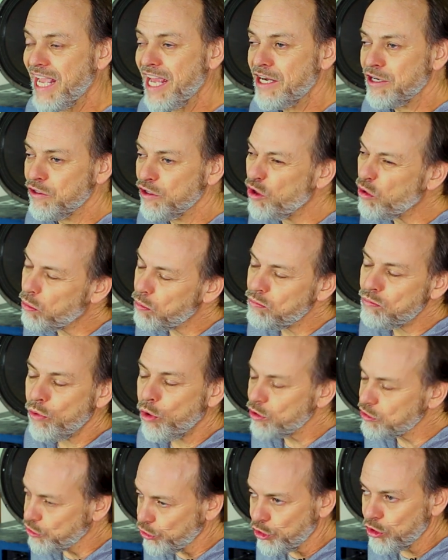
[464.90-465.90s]
And a little
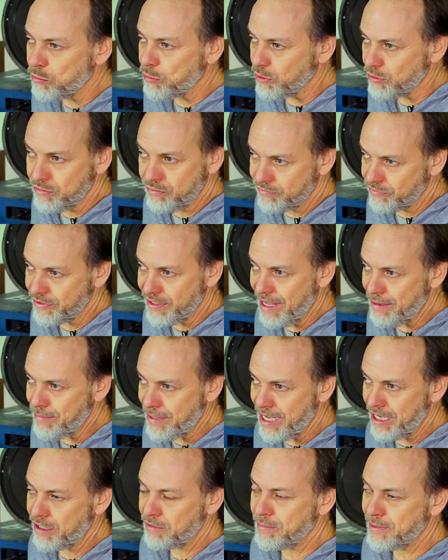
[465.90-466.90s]
more durable for
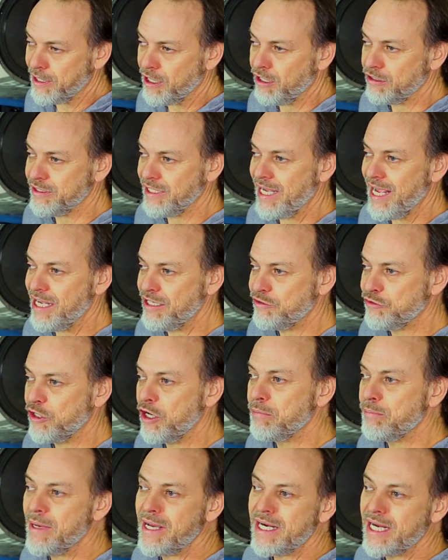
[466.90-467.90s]
that matter because it had
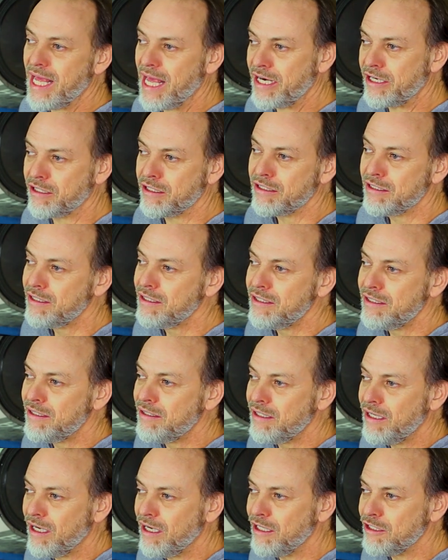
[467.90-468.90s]
truck bed liner
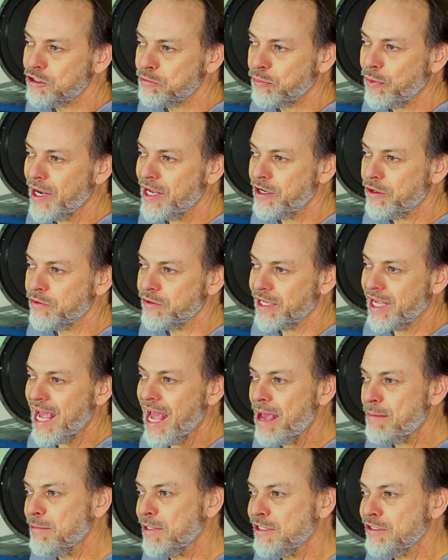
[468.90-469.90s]
uh, sprayed on the
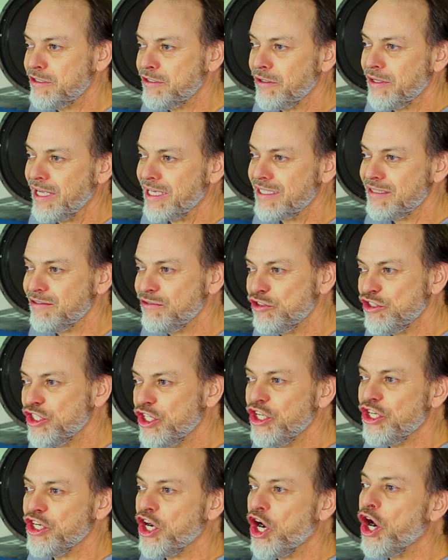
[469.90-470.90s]
cabinets so they
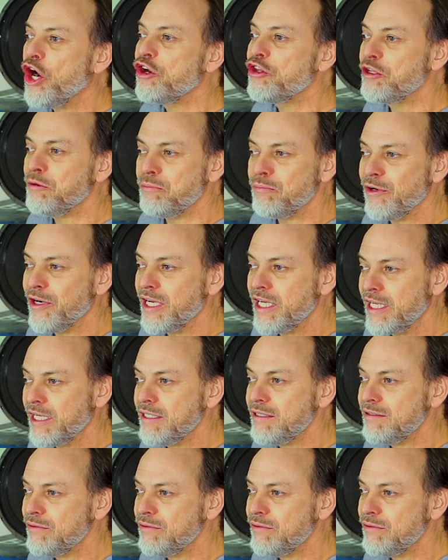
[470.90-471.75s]
couldn't hurt them really.